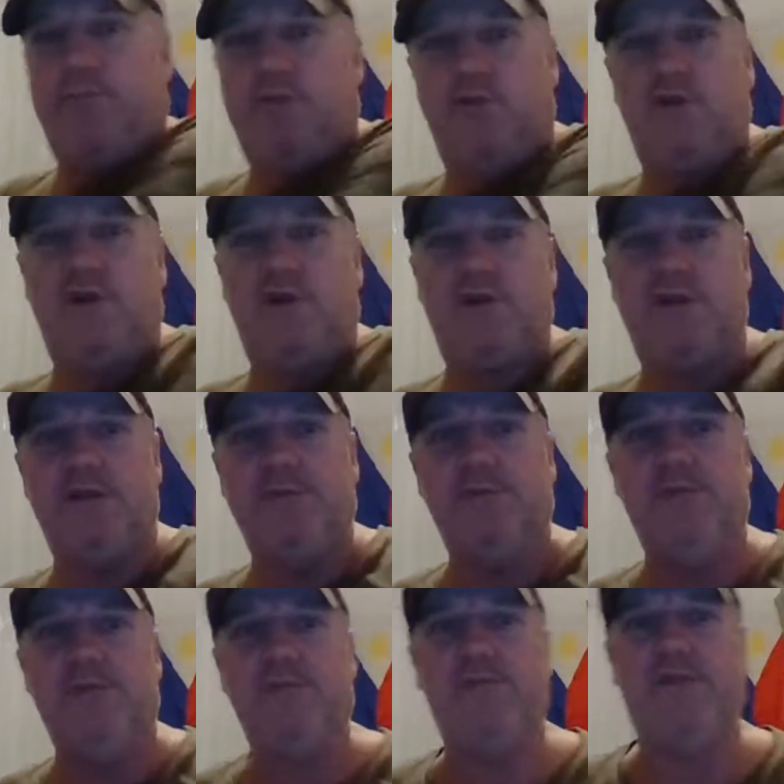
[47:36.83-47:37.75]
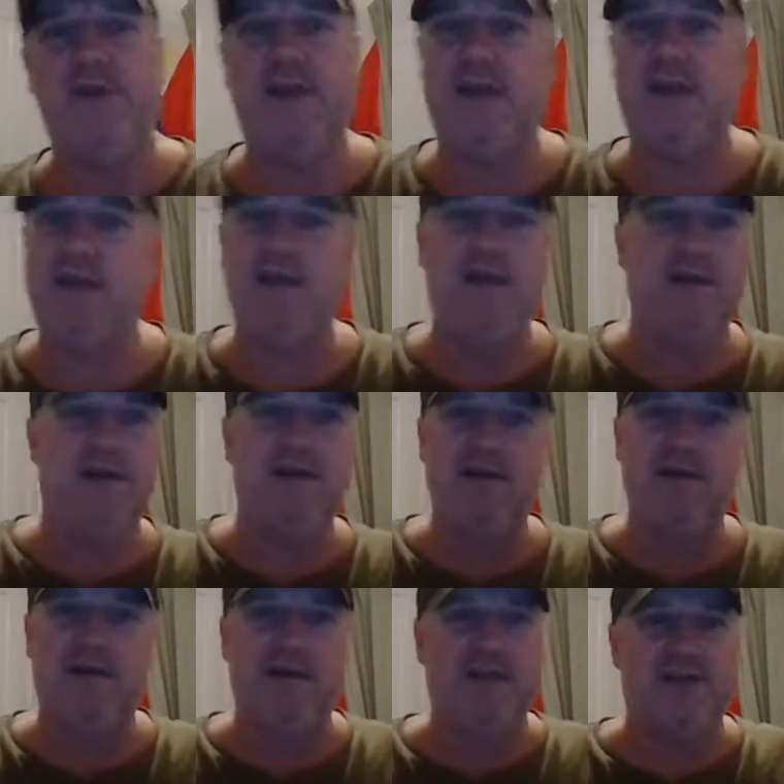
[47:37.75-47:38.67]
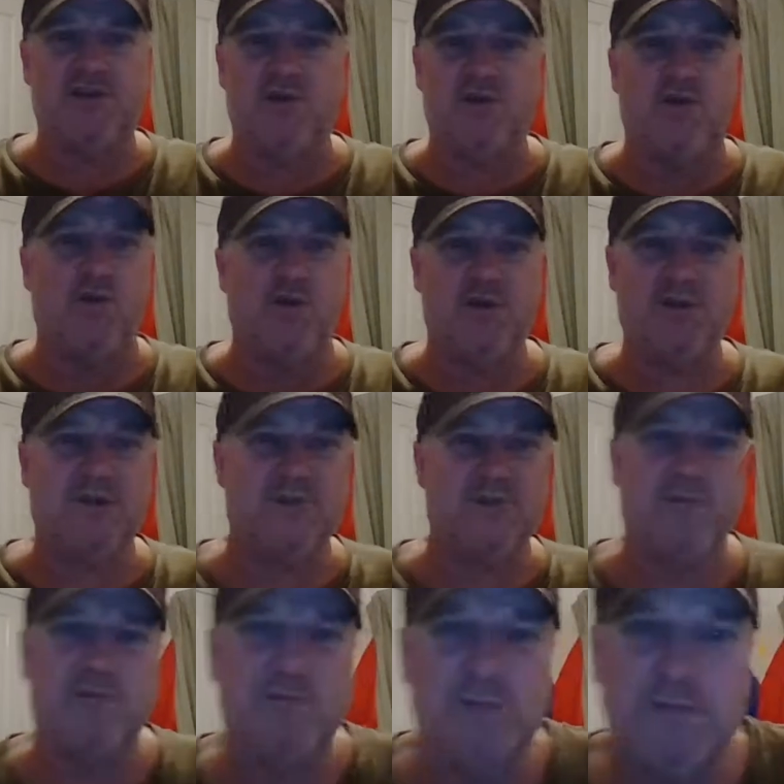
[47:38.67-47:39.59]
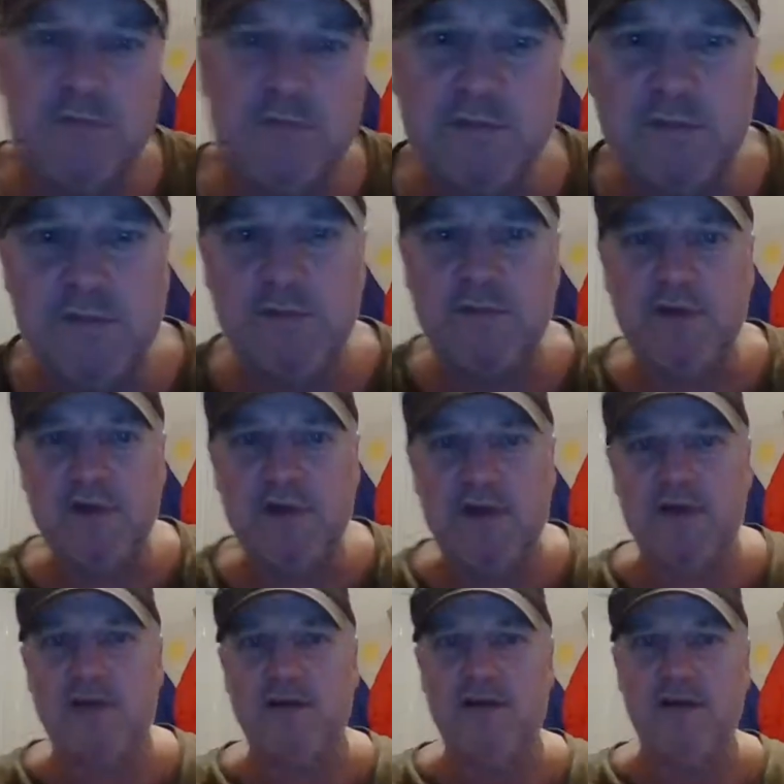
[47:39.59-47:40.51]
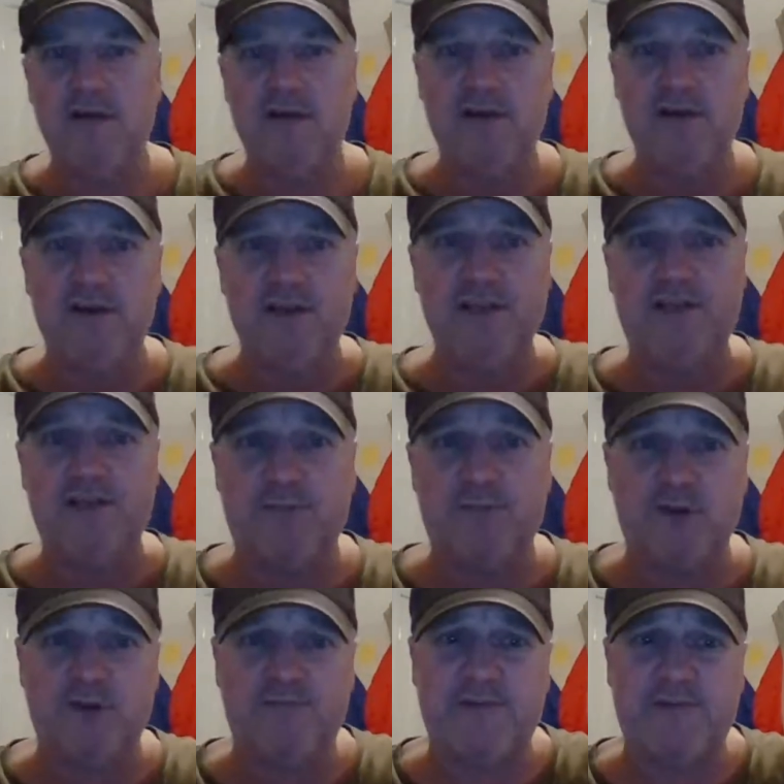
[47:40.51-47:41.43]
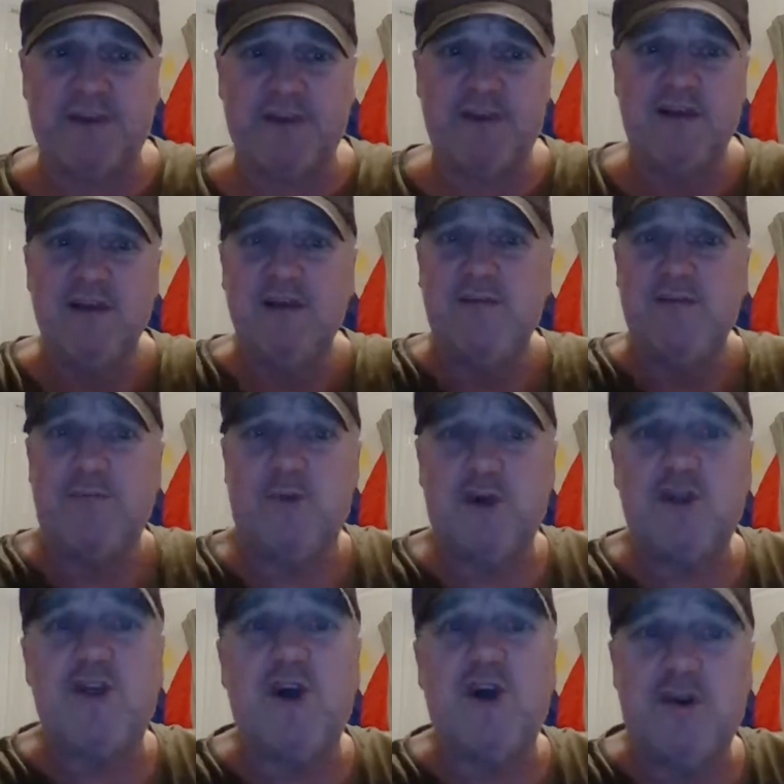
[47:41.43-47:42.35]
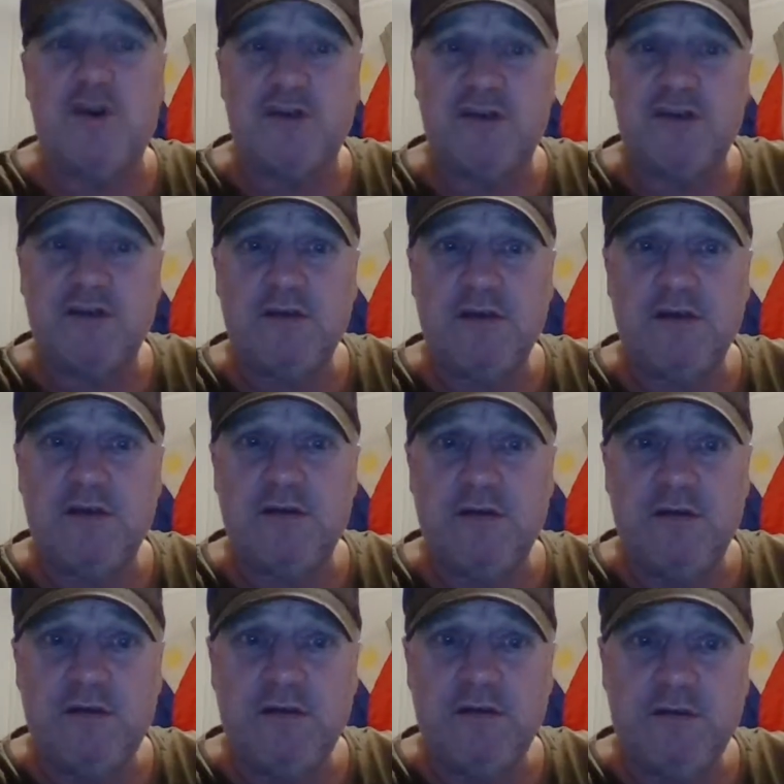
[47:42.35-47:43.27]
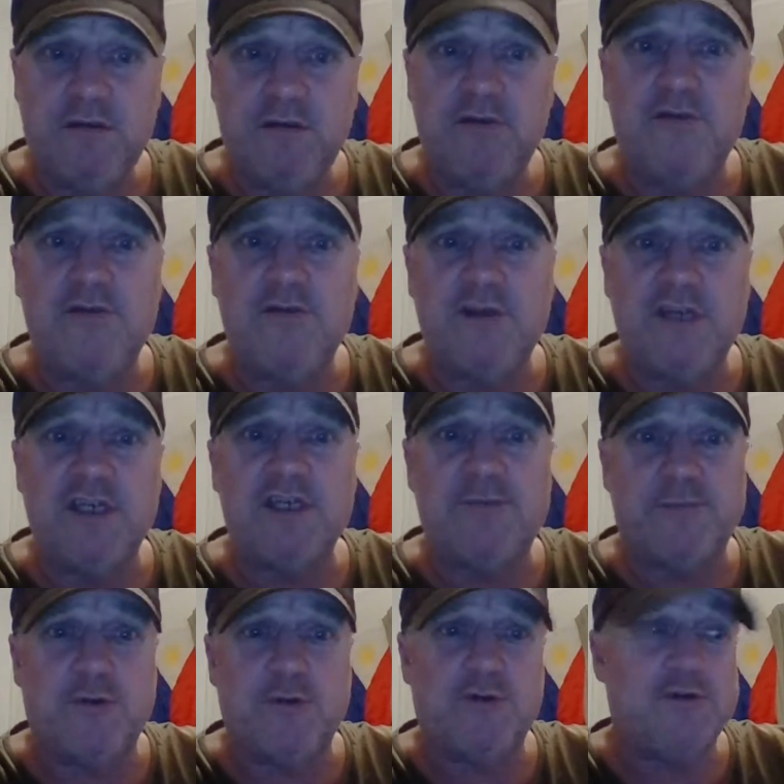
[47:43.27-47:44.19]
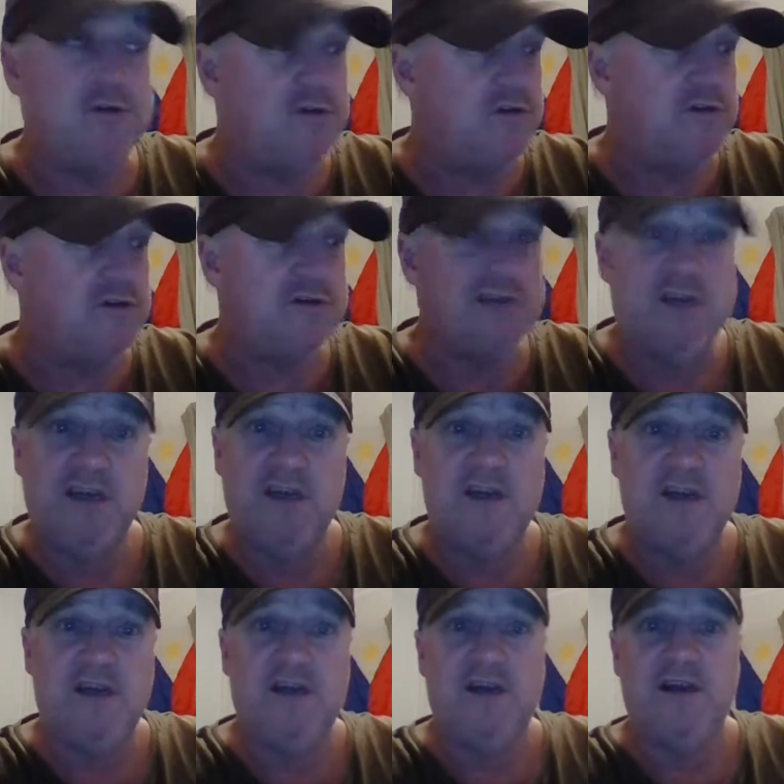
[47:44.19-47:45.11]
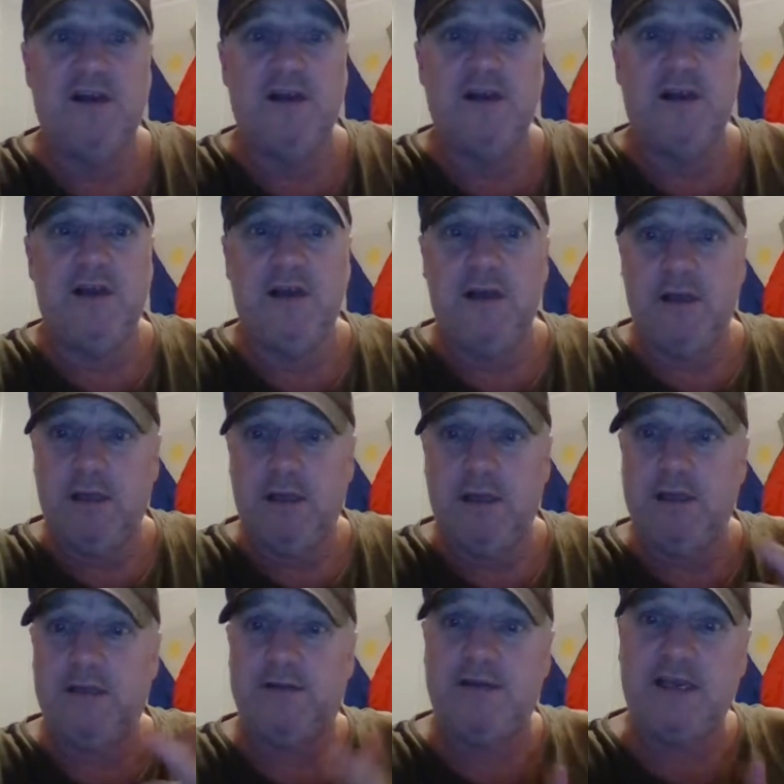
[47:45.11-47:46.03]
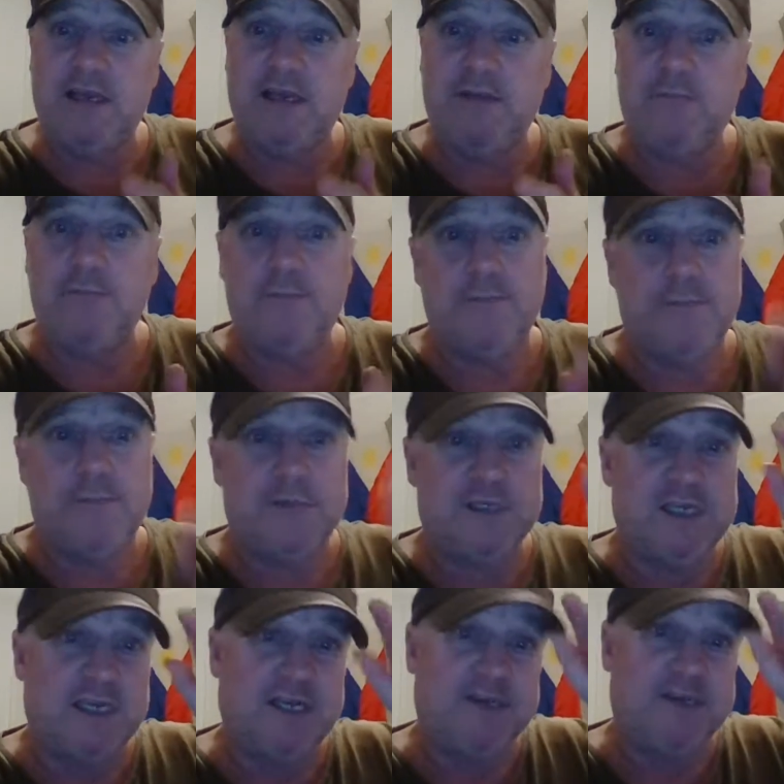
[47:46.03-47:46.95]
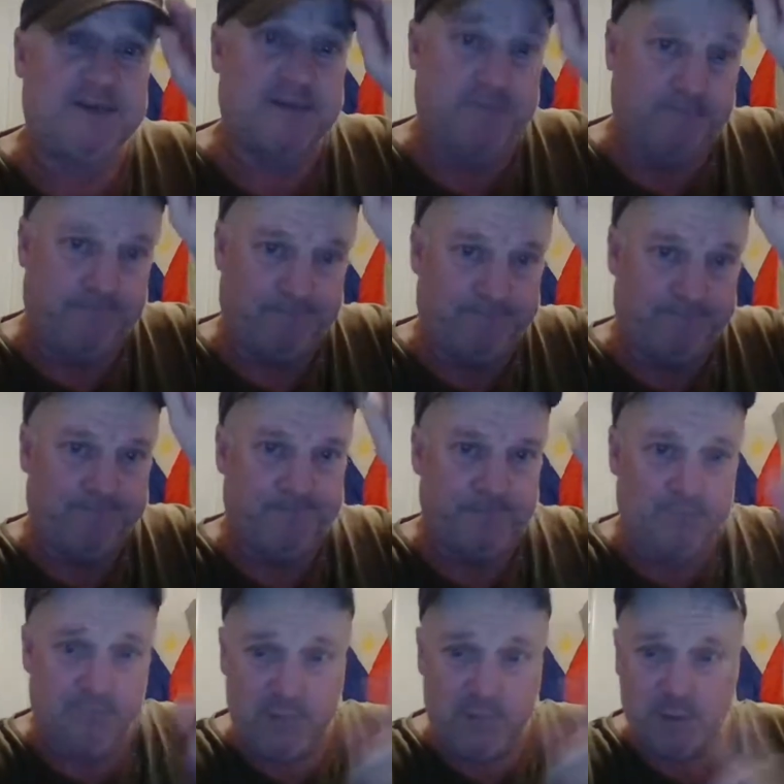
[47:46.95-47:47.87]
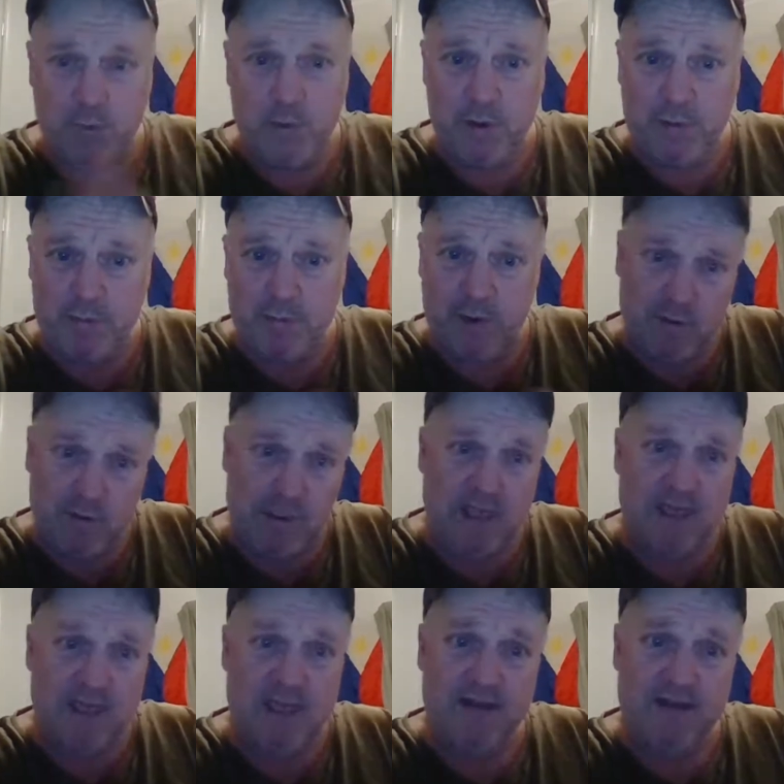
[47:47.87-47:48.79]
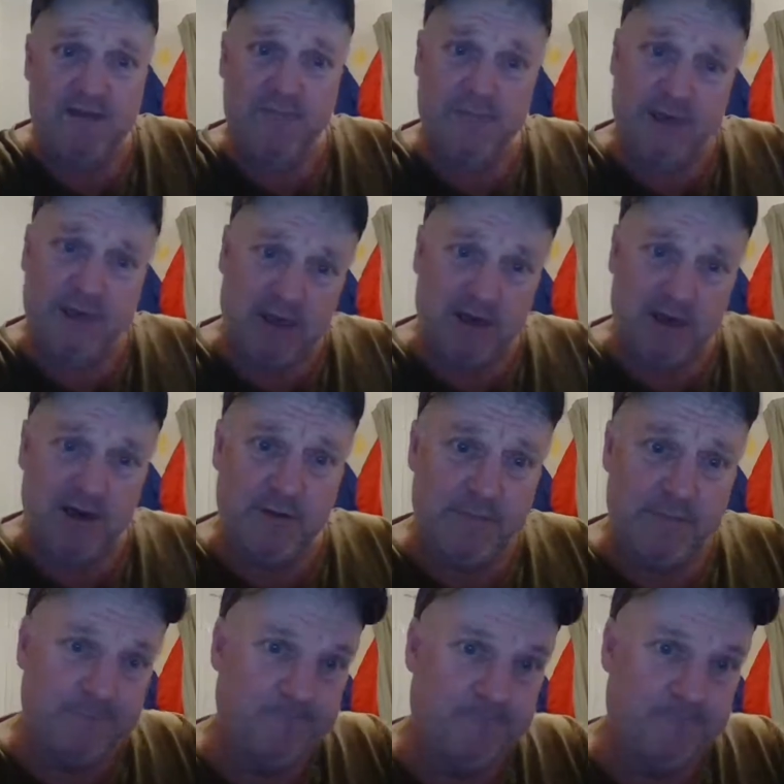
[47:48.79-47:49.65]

put in the thing. It's awesome. Who needs mod cons? Who needs mod cons? Tim, I'll tell you something. When we build our house back home,